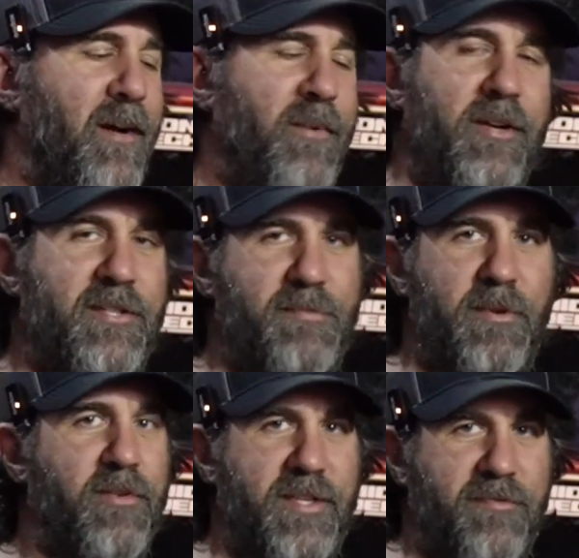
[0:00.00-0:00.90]
It'll just be
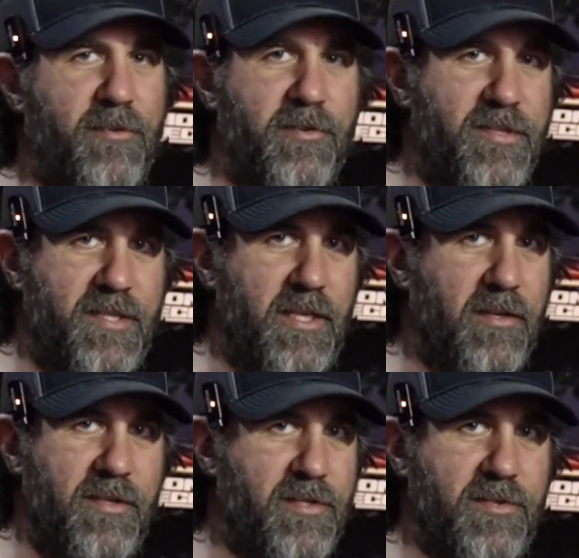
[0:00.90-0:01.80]
real difficult to see
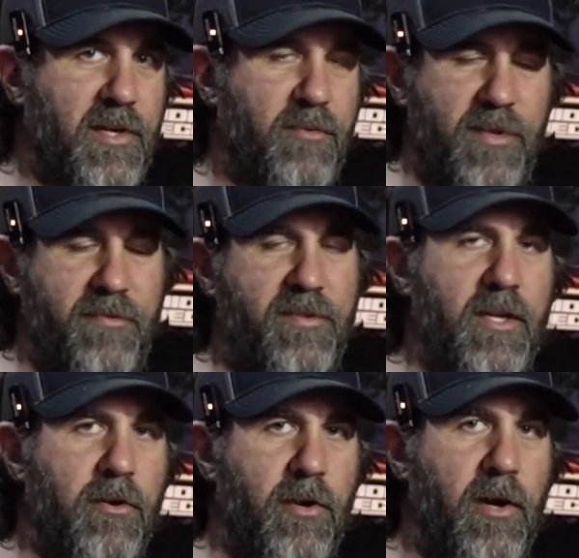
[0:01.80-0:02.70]
on this truck with
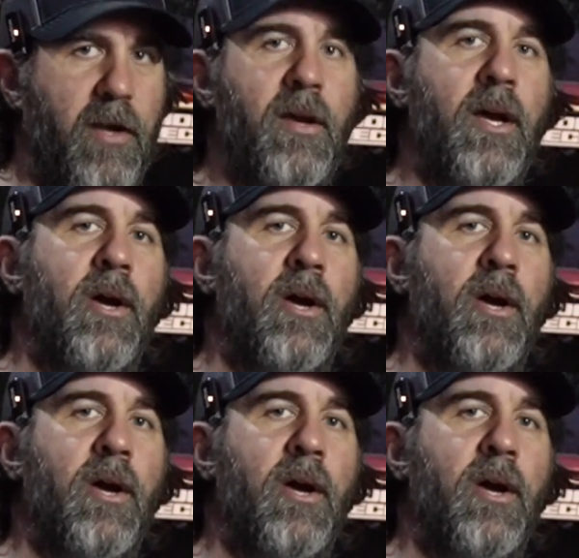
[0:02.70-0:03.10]
everything going on.